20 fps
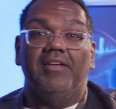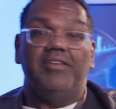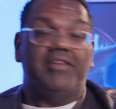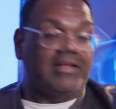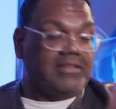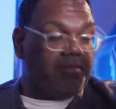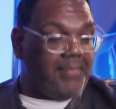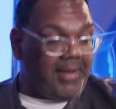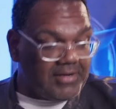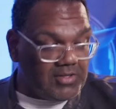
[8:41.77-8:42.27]

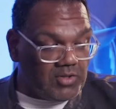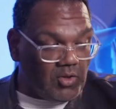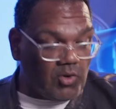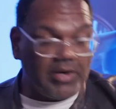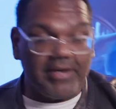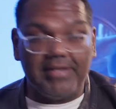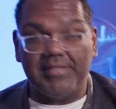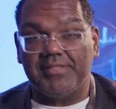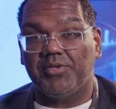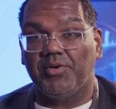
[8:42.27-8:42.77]
You get the
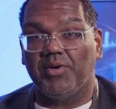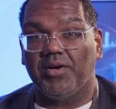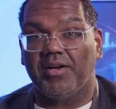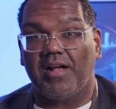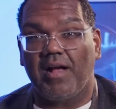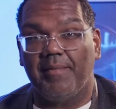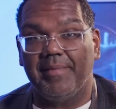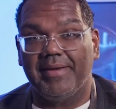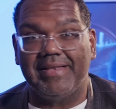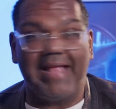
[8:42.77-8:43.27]
Mandalorians who are
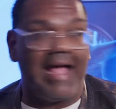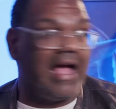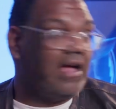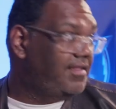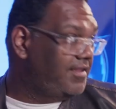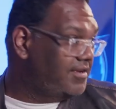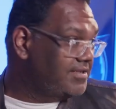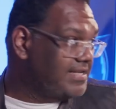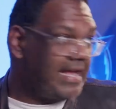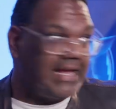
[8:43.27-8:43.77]
coming down,
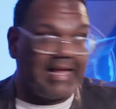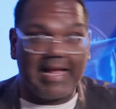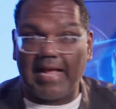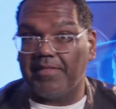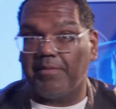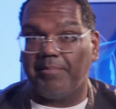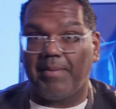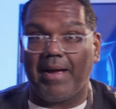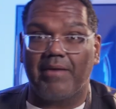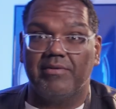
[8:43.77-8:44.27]
and they're taking
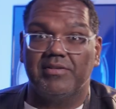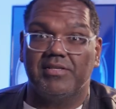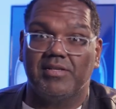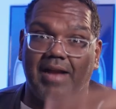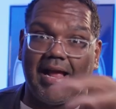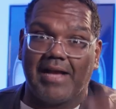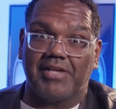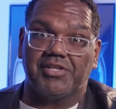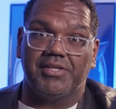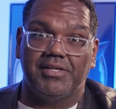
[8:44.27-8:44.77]
out the pirates that
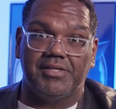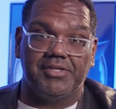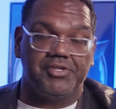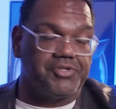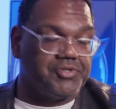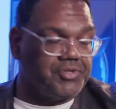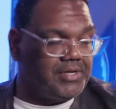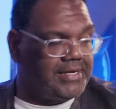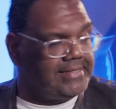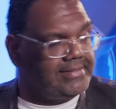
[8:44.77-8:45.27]
are actually in the
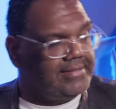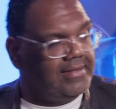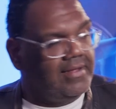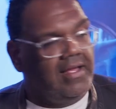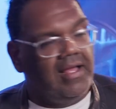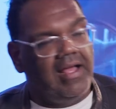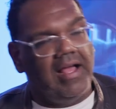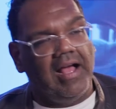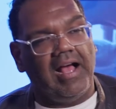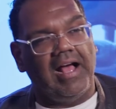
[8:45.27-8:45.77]
street.
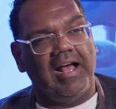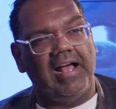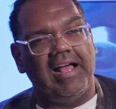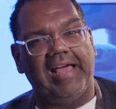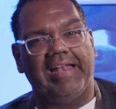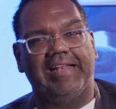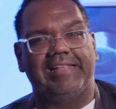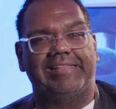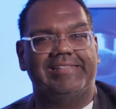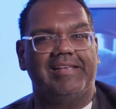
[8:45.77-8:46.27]

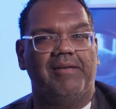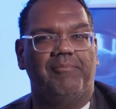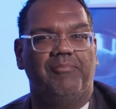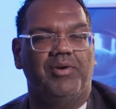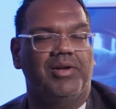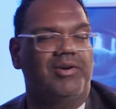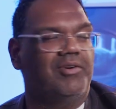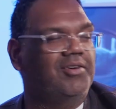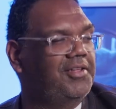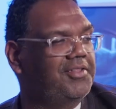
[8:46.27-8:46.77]
And at some
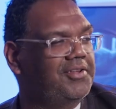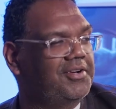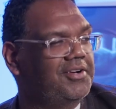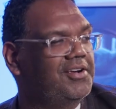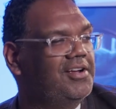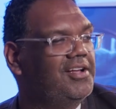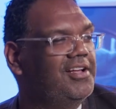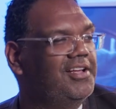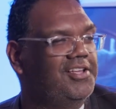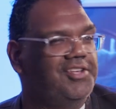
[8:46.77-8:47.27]
point or
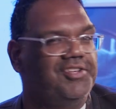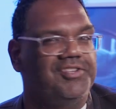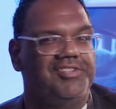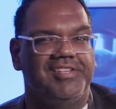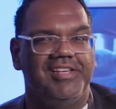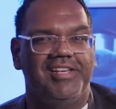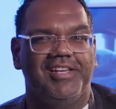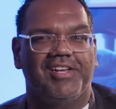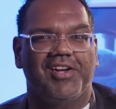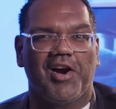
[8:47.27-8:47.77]
another, you
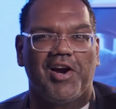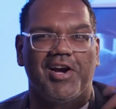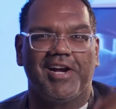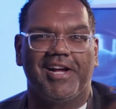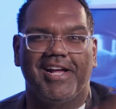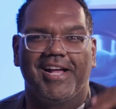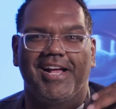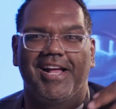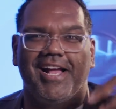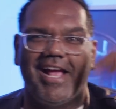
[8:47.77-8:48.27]
see
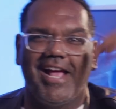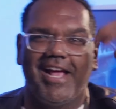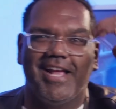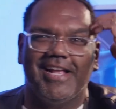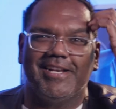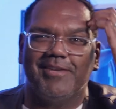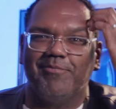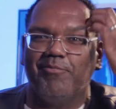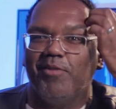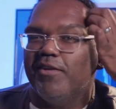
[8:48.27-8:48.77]
Karga
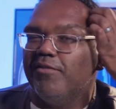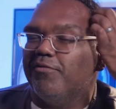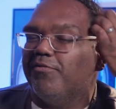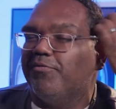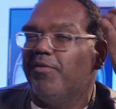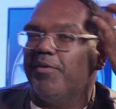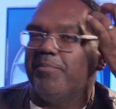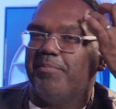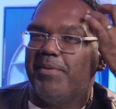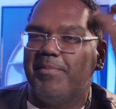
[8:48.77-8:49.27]
and what
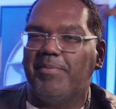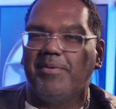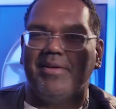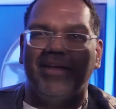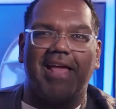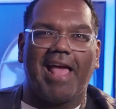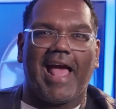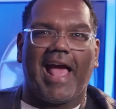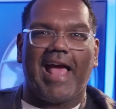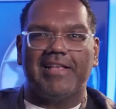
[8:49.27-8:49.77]
people
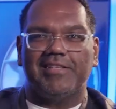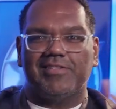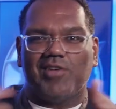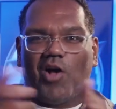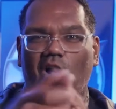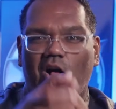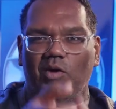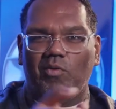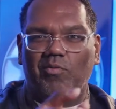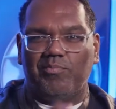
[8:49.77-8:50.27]
he has
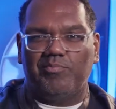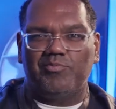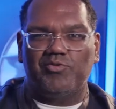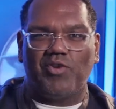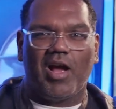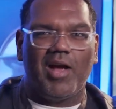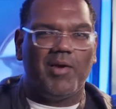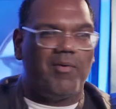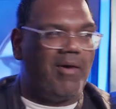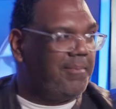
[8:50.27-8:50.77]
all
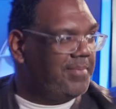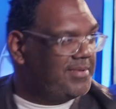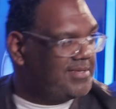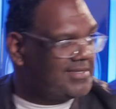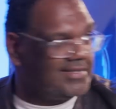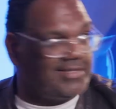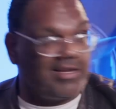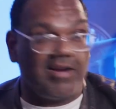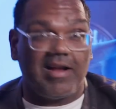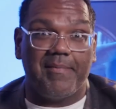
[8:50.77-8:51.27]
drawing weapons
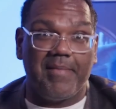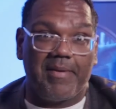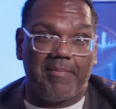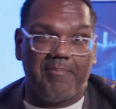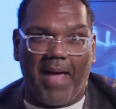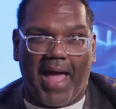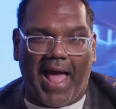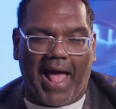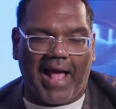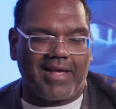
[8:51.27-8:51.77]
because they're coming
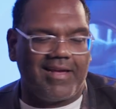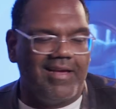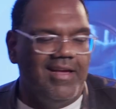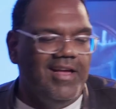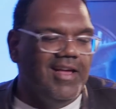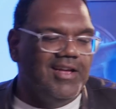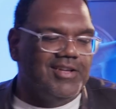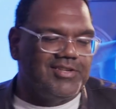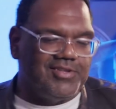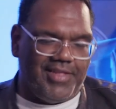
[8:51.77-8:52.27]
back.
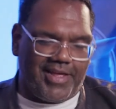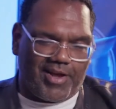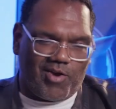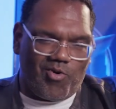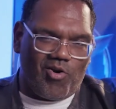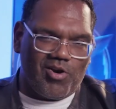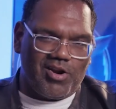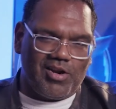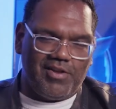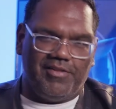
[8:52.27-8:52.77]
So they
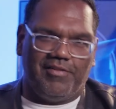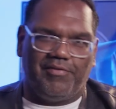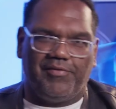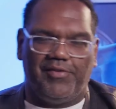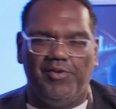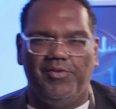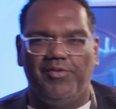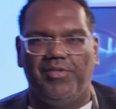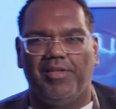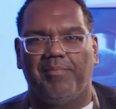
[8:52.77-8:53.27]
corner the
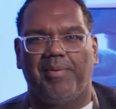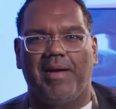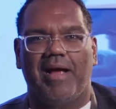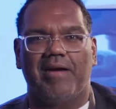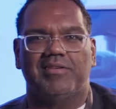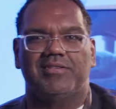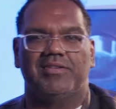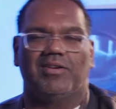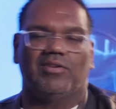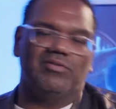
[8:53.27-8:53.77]
few the
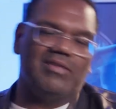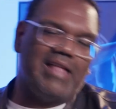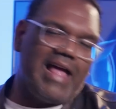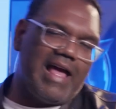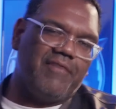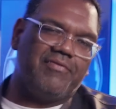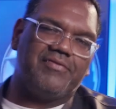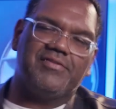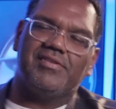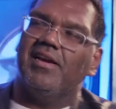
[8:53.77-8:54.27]
pirates that are
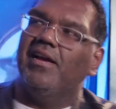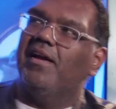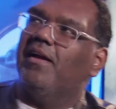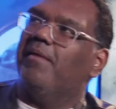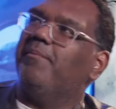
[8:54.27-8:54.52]
left.